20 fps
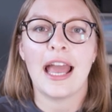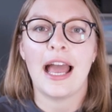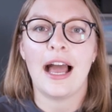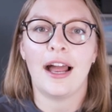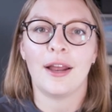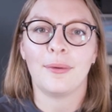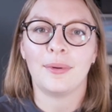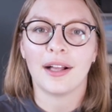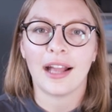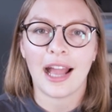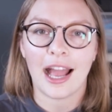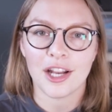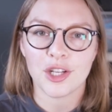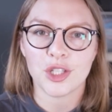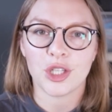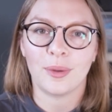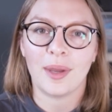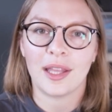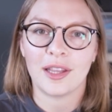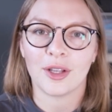I will
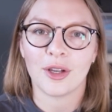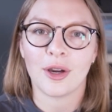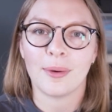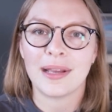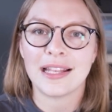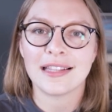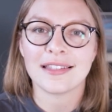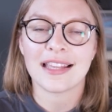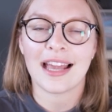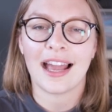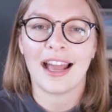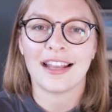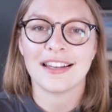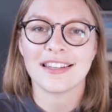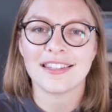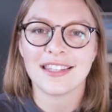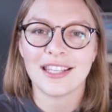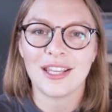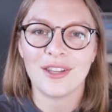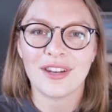catch you in the comments and
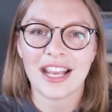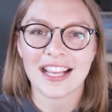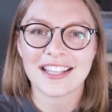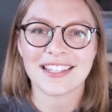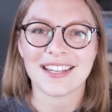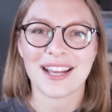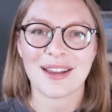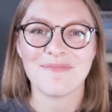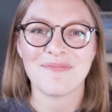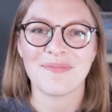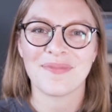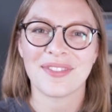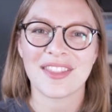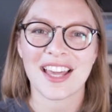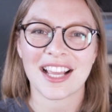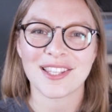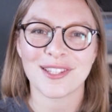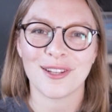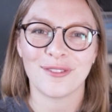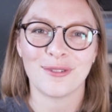see you next time.
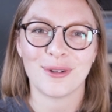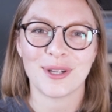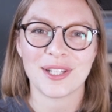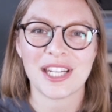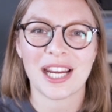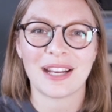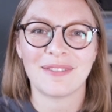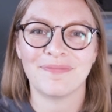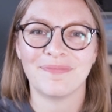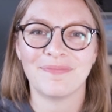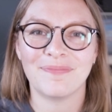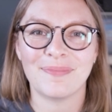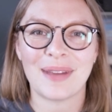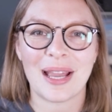Thanks a lot for watching.